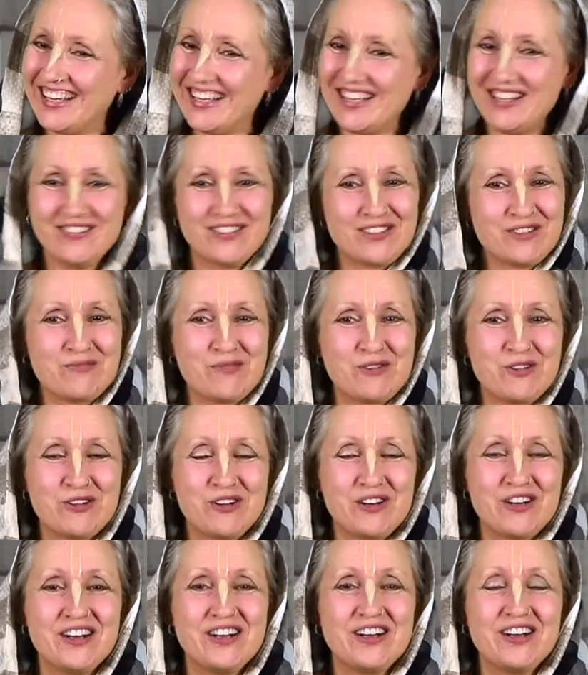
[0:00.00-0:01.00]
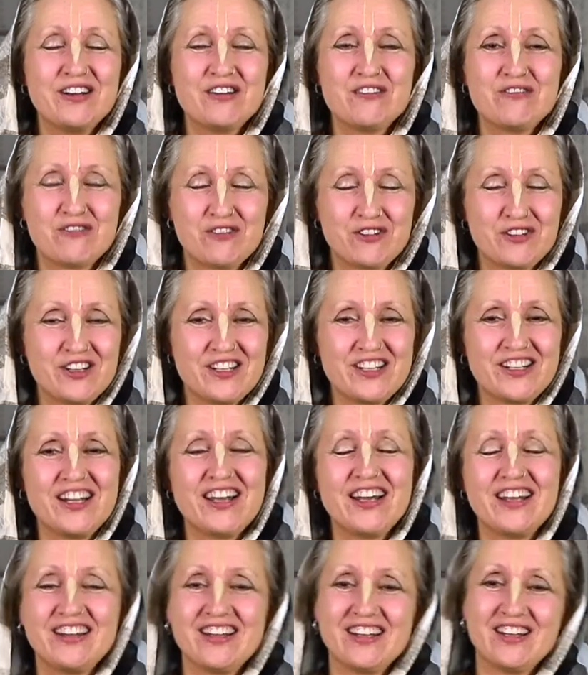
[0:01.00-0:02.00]
even more foreign
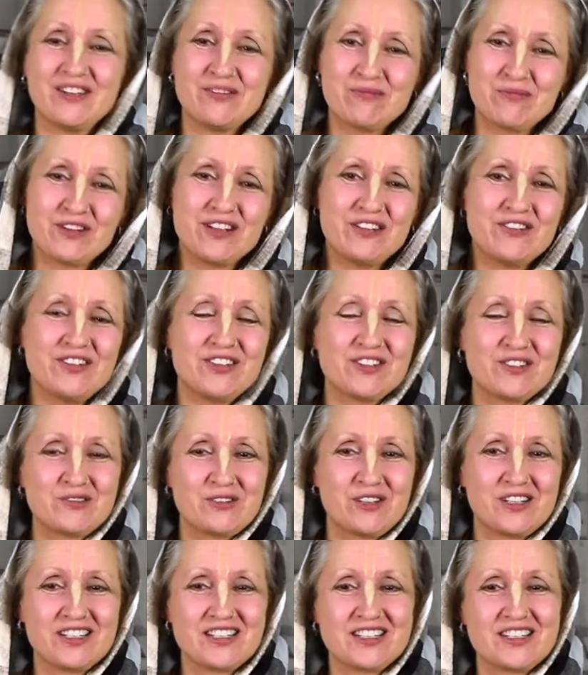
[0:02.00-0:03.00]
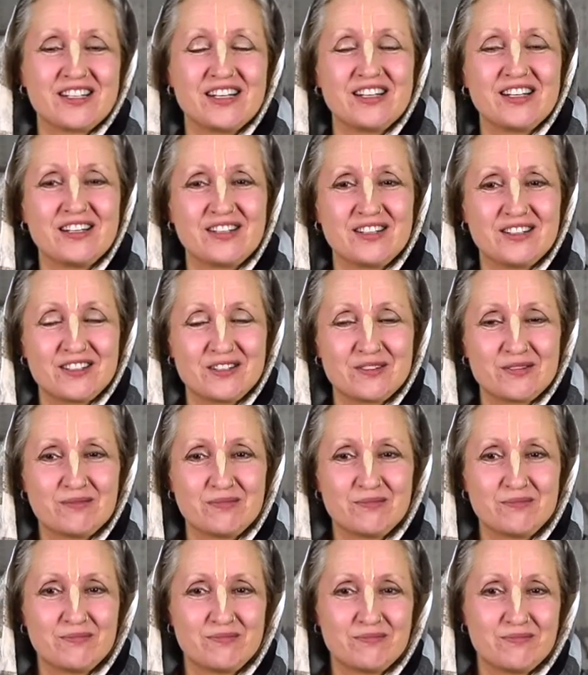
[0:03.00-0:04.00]
than the previous ones, because
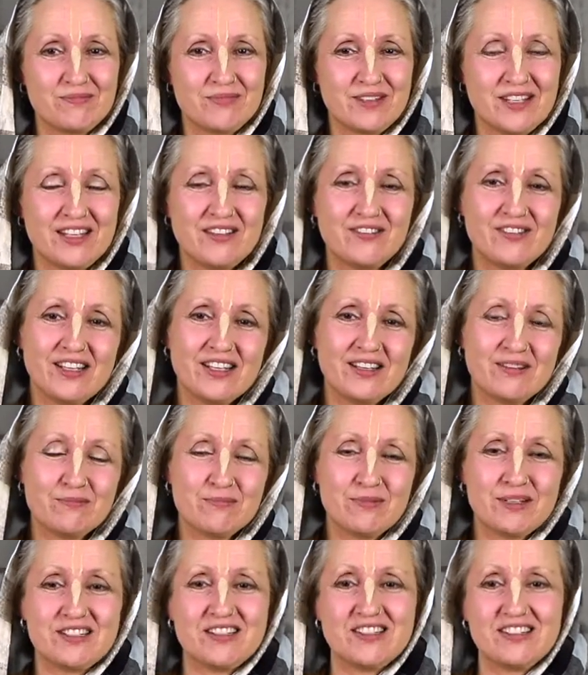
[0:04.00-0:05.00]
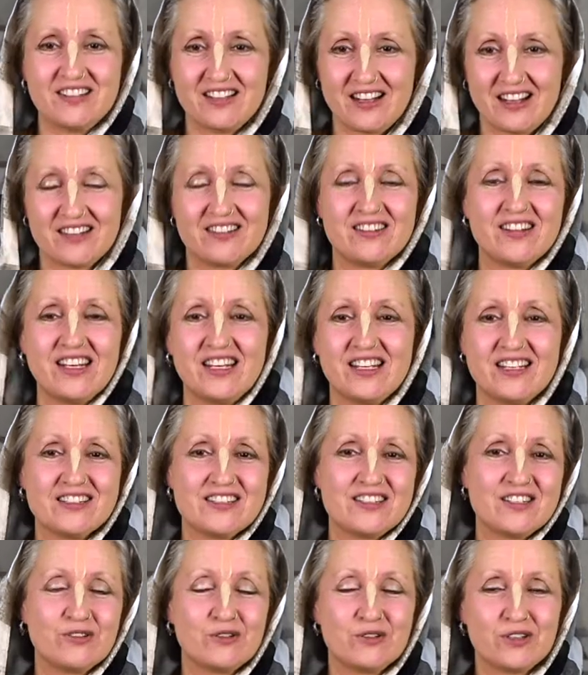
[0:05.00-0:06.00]
giving material
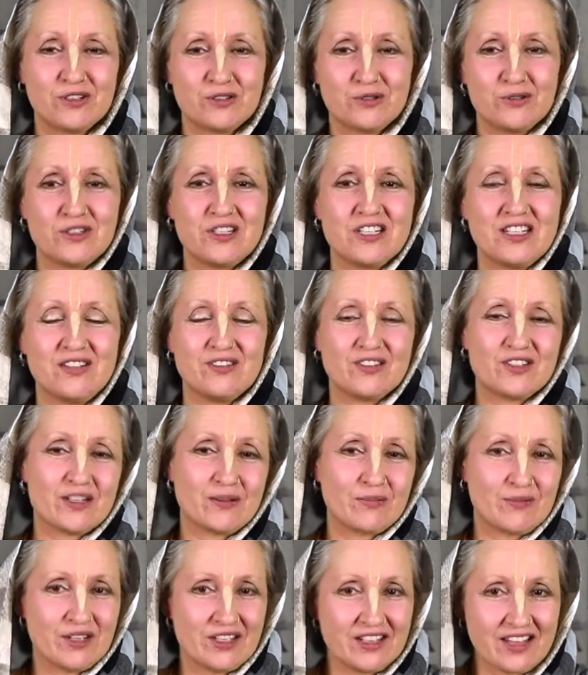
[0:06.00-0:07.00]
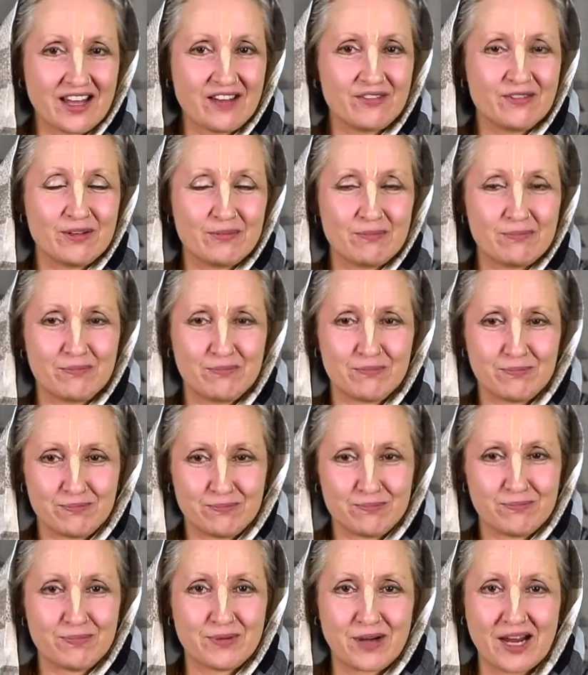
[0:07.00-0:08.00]
things in order to achieve something that we
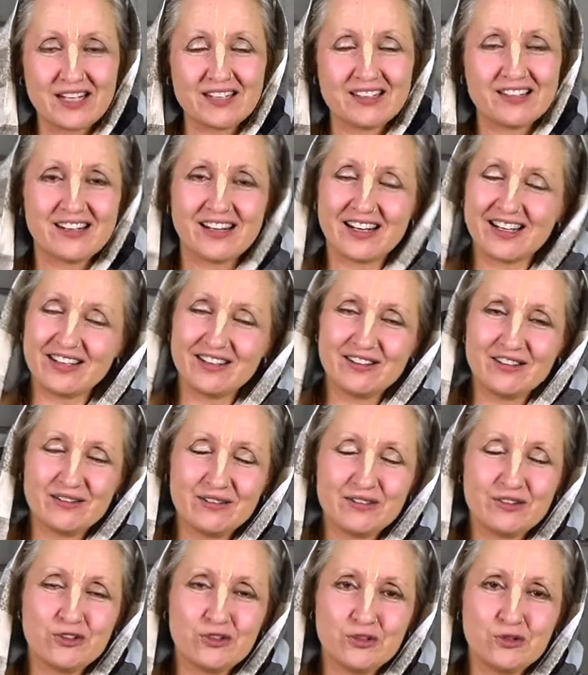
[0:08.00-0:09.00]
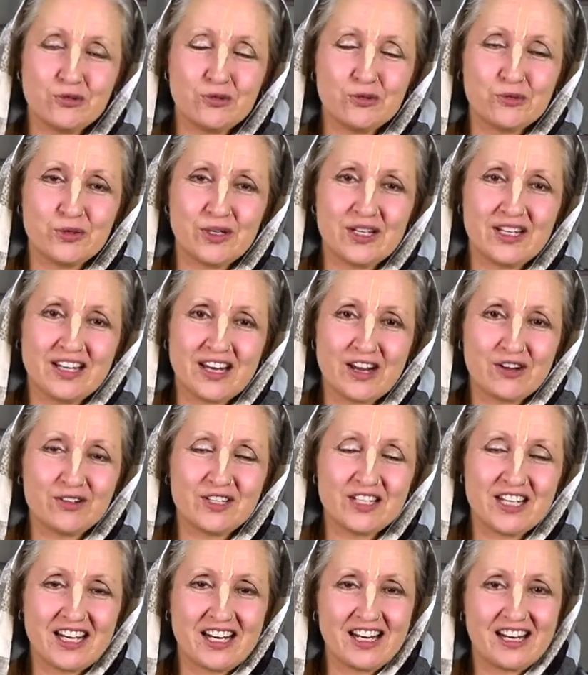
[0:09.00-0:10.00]
practically do in our
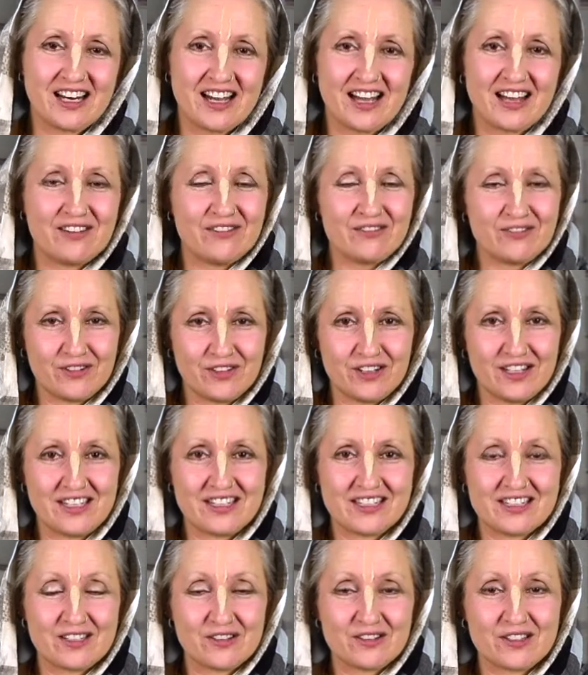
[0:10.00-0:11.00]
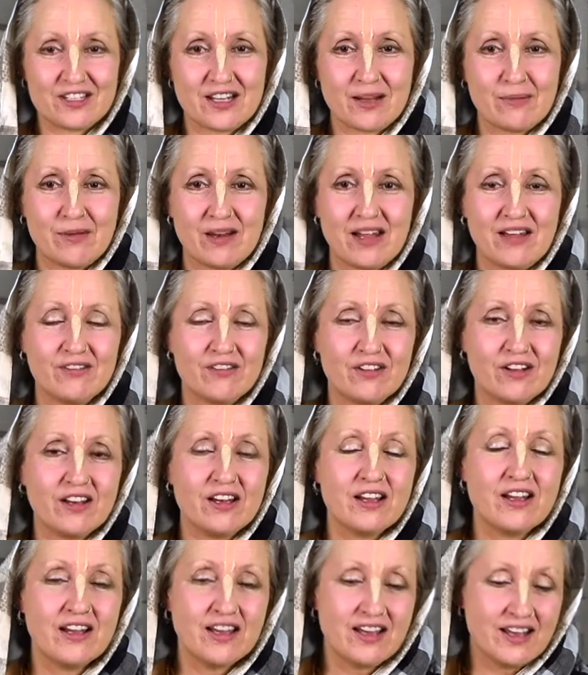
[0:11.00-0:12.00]
daily life on some level,